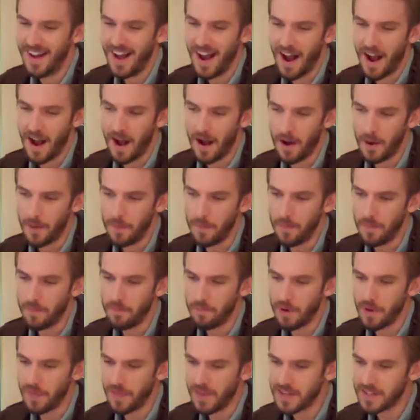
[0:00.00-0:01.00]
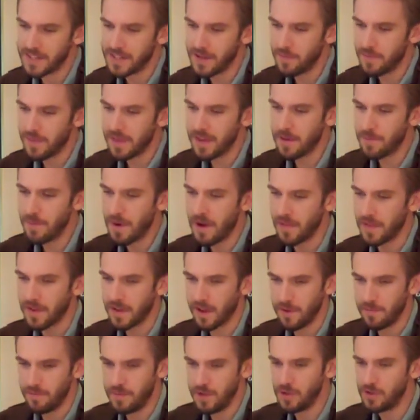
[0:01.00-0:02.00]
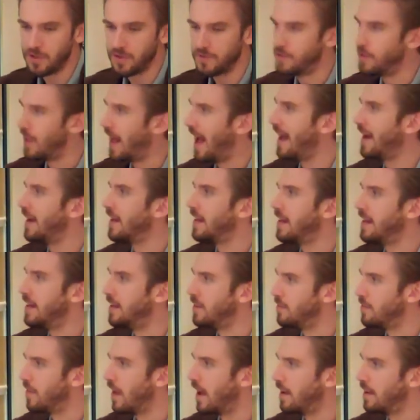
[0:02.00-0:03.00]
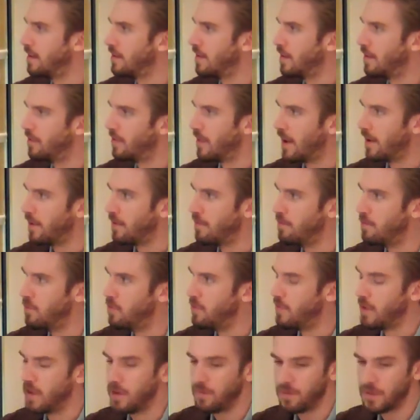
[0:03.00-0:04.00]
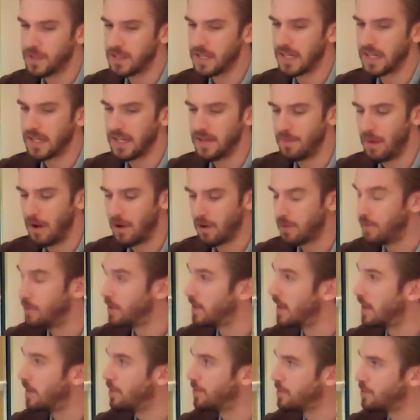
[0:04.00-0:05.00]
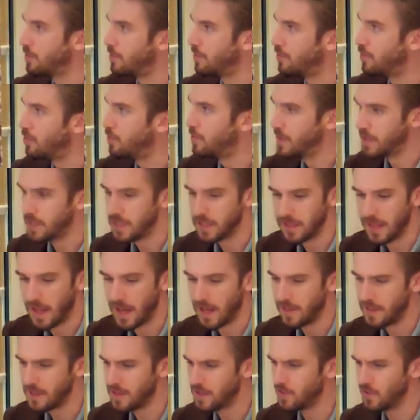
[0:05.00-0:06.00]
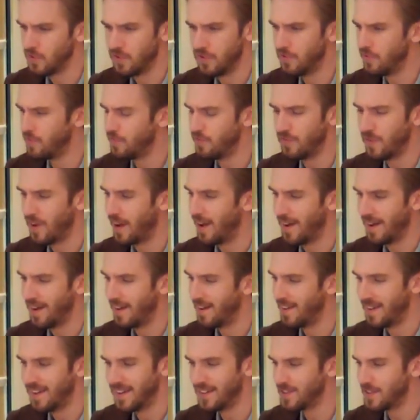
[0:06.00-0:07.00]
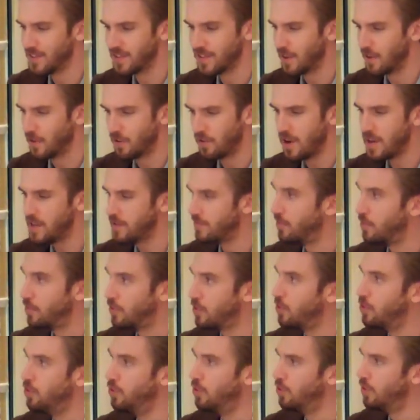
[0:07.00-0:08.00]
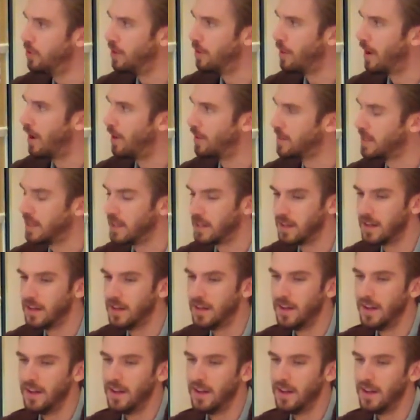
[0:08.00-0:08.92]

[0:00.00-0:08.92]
Um, but there's something about the kind of beautiful anarchy of that of that movie, and particularly Malcolm McDowell's performance in that. This sort of, uh, it's just a graceful cool about it